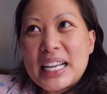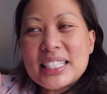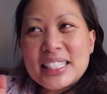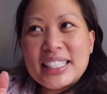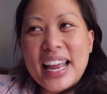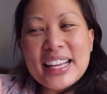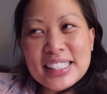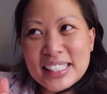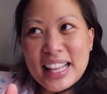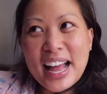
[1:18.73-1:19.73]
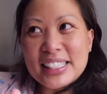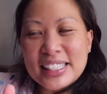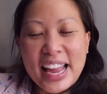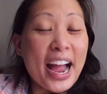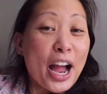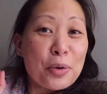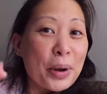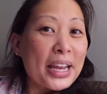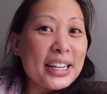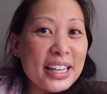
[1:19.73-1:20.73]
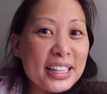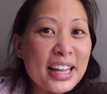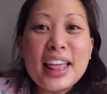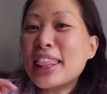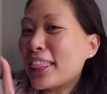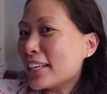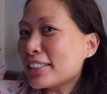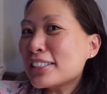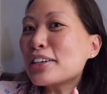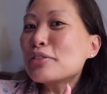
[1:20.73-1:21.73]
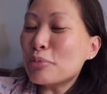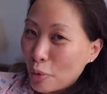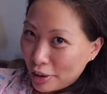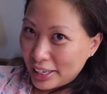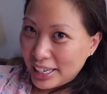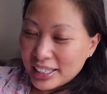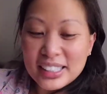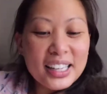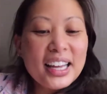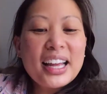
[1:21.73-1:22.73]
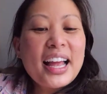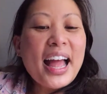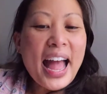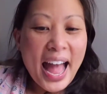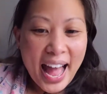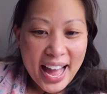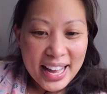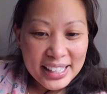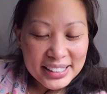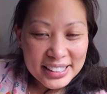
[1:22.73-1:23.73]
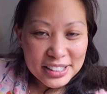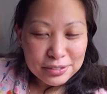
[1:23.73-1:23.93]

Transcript: today is the last day. I weighed in this morning at,